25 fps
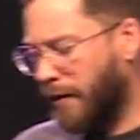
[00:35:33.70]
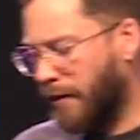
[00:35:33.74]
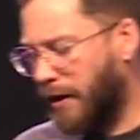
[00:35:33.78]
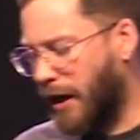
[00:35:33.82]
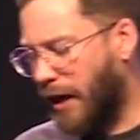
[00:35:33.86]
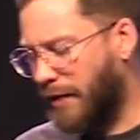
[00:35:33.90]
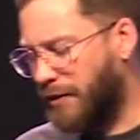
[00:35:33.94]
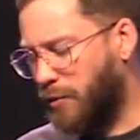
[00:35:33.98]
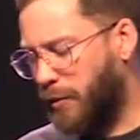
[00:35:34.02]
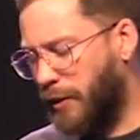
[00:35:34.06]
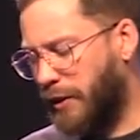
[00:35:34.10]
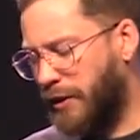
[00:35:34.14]

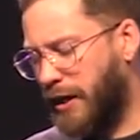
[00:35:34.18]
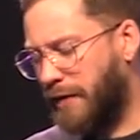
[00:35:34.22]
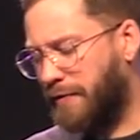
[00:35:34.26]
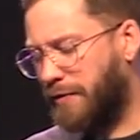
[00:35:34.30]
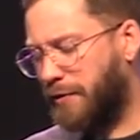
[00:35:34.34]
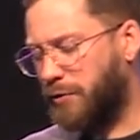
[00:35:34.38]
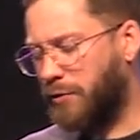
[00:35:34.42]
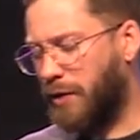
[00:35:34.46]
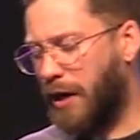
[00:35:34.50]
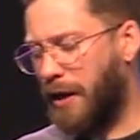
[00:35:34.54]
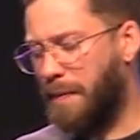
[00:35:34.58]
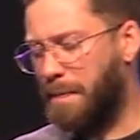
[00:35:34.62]
God, that we'd have
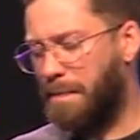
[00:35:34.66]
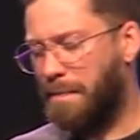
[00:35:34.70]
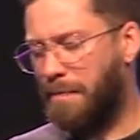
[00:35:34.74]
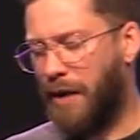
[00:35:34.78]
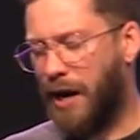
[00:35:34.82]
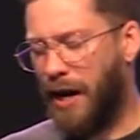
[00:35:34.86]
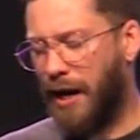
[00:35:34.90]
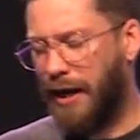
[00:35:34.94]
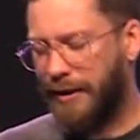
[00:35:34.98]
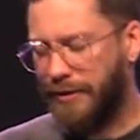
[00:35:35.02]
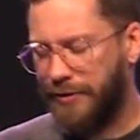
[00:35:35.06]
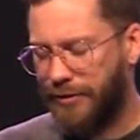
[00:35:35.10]
the right
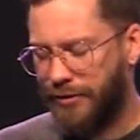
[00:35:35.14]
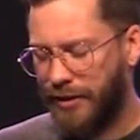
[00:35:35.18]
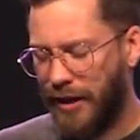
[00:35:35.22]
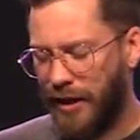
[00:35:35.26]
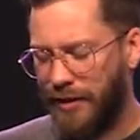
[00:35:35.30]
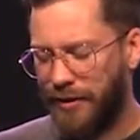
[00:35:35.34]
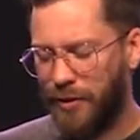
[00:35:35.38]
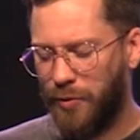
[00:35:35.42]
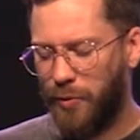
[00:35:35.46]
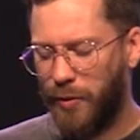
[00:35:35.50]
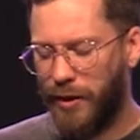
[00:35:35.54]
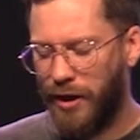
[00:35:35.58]

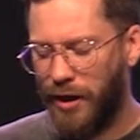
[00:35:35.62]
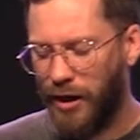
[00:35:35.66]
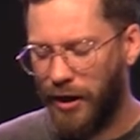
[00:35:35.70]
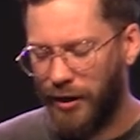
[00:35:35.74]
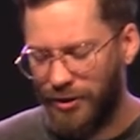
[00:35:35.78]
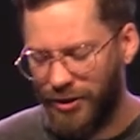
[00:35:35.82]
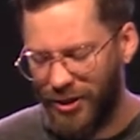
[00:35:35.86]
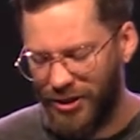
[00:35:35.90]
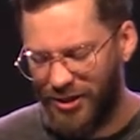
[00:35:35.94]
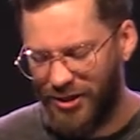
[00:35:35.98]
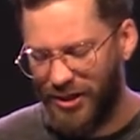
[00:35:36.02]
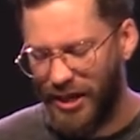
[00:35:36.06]
mindset, that we
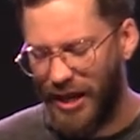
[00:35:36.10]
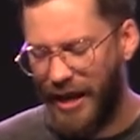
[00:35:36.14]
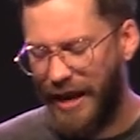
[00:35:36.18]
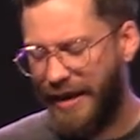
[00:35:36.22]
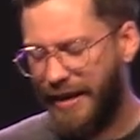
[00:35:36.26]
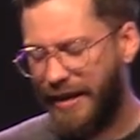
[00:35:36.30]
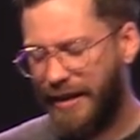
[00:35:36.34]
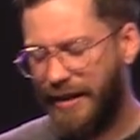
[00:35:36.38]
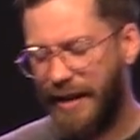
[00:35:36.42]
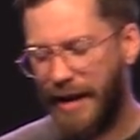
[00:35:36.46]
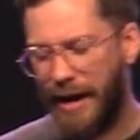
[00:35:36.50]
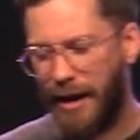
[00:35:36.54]
aren't just
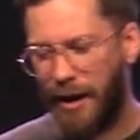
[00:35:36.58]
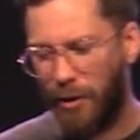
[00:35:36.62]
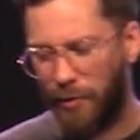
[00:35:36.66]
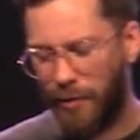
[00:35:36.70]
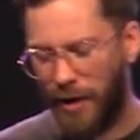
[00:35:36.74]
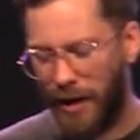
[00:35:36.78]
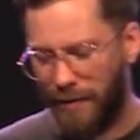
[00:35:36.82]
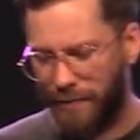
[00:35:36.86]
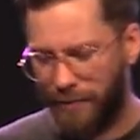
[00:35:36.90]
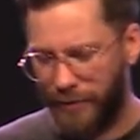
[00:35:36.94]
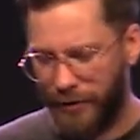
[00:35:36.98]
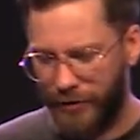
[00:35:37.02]
taken down
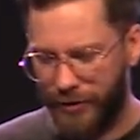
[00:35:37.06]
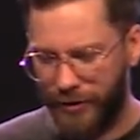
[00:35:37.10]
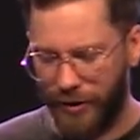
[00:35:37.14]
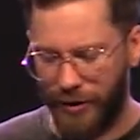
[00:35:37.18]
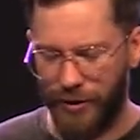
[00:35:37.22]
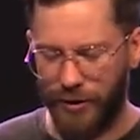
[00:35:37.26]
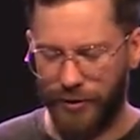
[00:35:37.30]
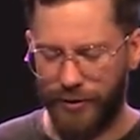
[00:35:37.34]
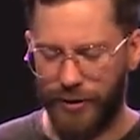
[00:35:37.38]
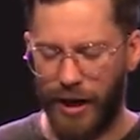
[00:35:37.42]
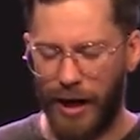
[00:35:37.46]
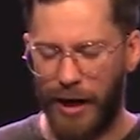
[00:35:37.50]
every
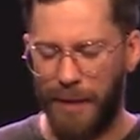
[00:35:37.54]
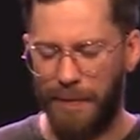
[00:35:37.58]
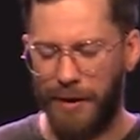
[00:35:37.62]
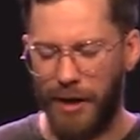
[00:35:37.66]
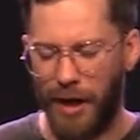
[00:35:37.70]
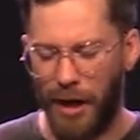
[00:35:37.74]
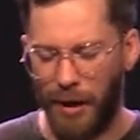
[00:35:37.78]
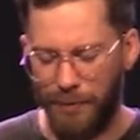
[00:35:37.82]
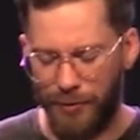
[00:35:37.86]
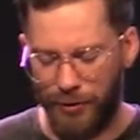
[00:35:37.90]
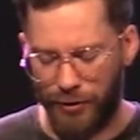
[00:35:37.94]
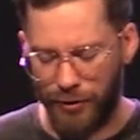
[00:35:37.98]
single time an
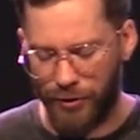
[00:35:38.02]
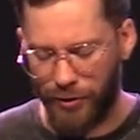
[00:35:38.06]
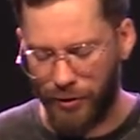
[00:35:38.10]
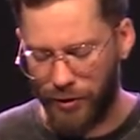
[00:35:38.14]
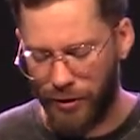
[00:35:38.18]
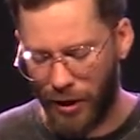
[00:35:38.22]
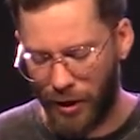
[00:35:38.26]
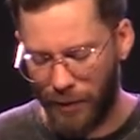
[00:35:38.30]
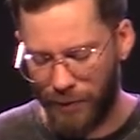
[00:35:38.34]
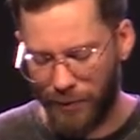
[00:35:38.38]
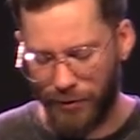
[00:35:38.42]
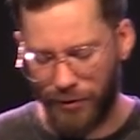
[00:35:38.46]
obstacle
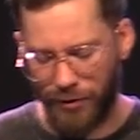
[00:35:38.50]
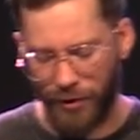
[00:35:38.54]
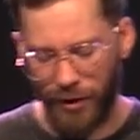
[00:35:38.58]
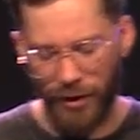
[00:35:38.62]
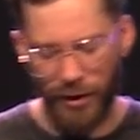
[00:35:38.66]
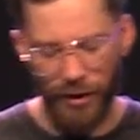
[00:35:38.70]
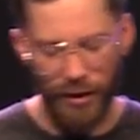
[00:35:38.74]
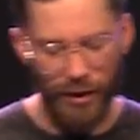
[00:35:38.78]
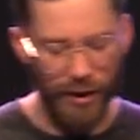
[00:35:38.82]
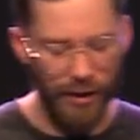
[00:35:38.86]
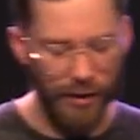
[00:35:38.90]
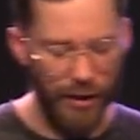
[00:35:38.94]
comes
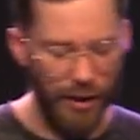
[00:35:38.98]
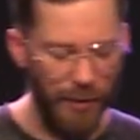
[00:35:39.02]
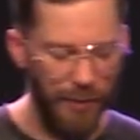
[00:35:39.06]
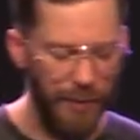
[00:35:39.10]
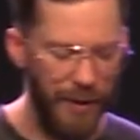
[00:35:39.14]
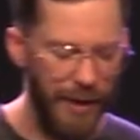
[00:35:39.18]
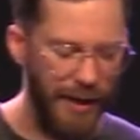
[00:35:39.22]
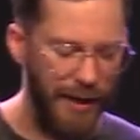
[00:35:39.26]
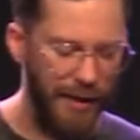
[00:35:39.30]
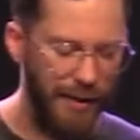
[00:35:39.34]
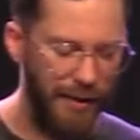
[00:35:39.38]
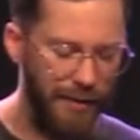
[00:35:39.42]
in our
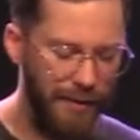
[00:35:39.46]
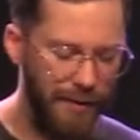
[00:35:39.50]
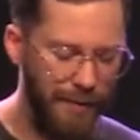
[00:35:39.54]
way.